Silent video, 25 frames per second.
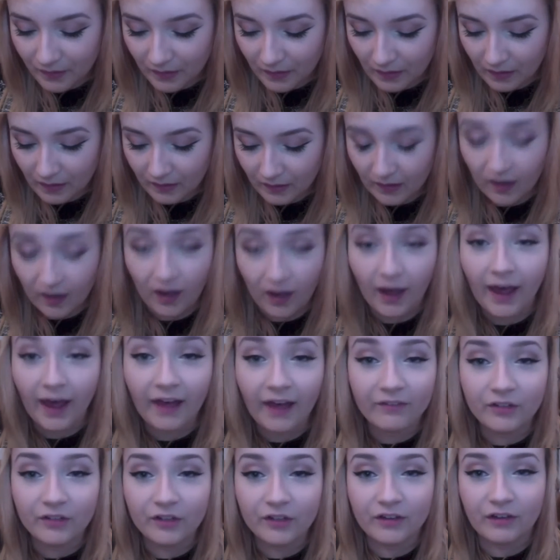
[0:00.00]
yeah, I
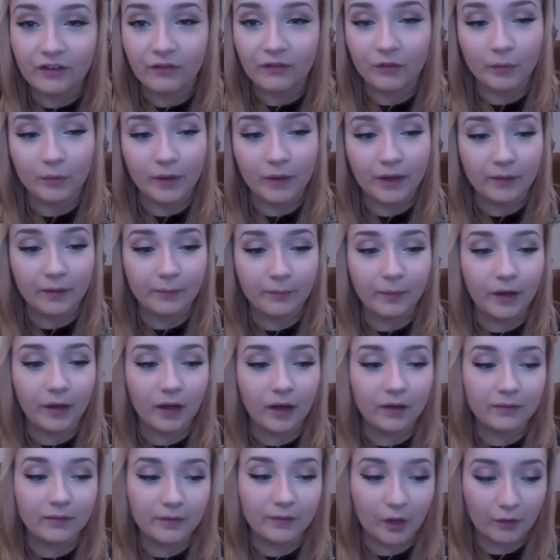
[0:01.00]
have looked everywhere, but
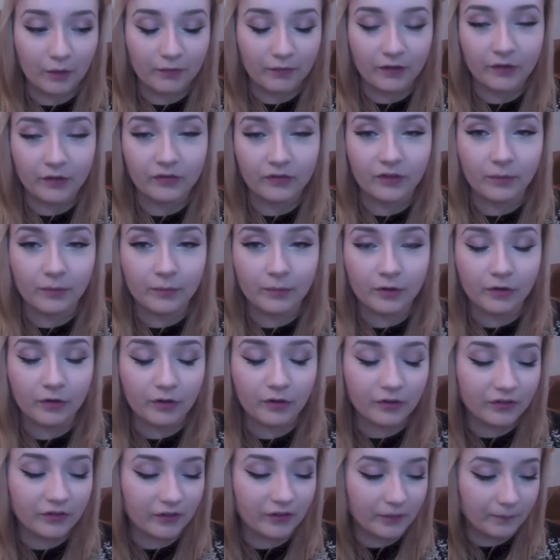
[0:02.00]
hopefully I'll stumble
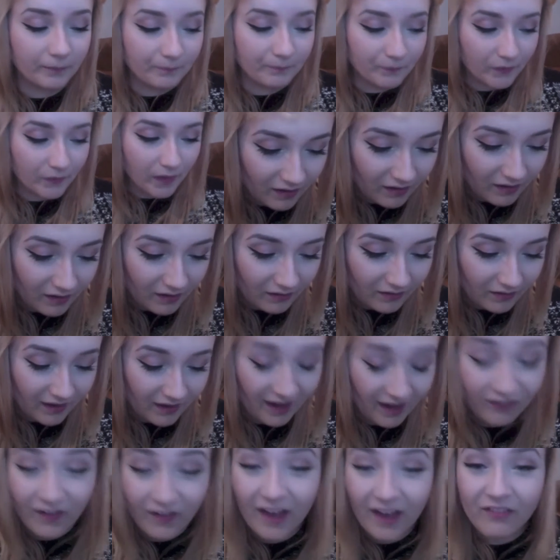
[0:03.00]
across it. Yeah,
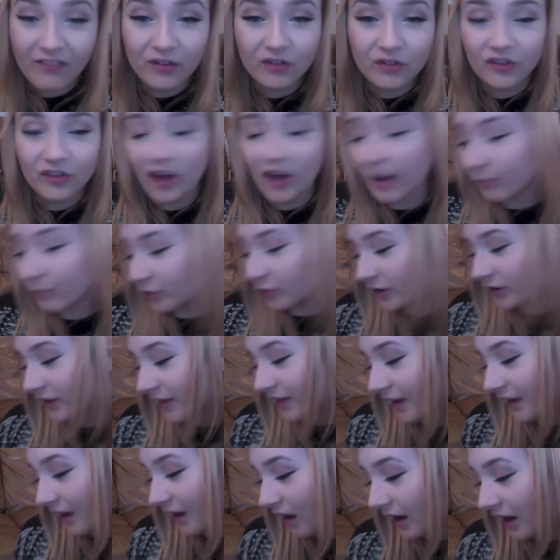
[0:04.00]
if I haven't got time or
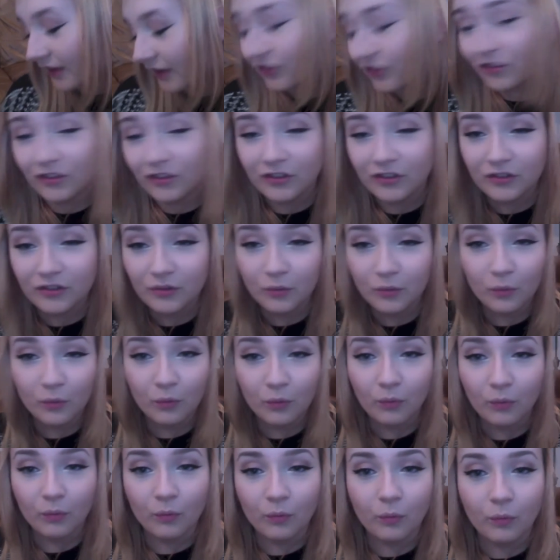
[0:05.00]
anything, I just
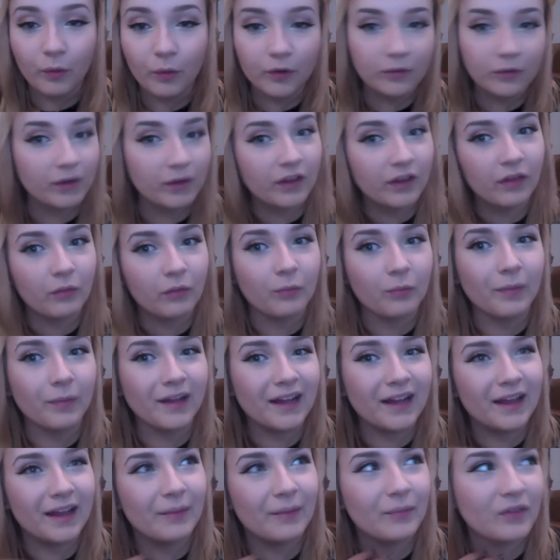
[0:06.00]
won't do anything with my
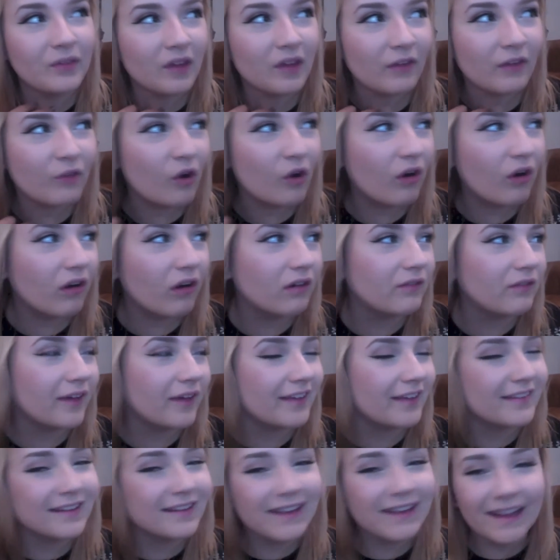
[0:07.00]
lips. I've got
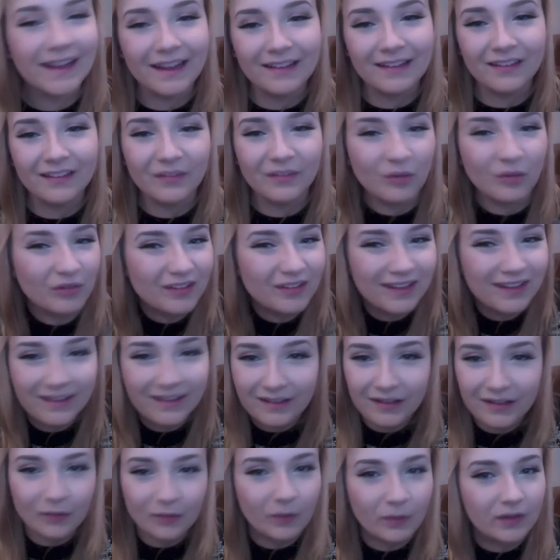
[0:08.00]
Vaselines, I've got
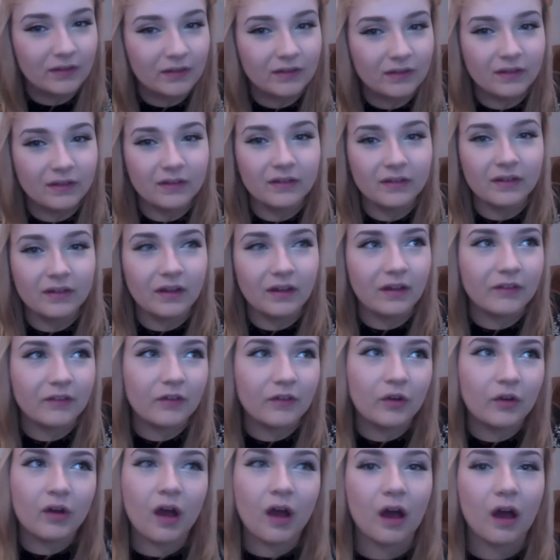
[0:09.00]
tinted ones, I've
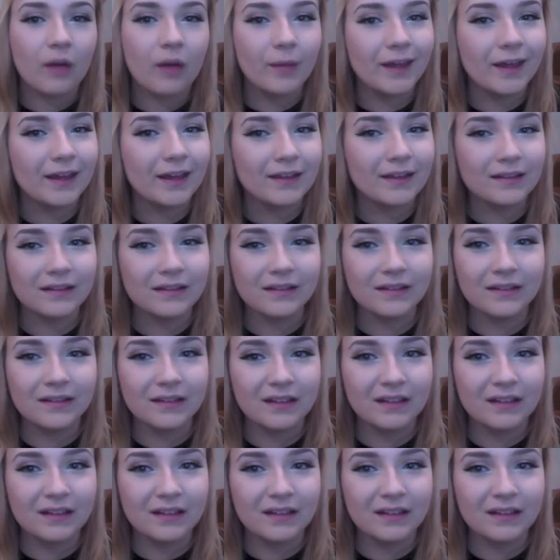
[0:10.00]
got Carmex.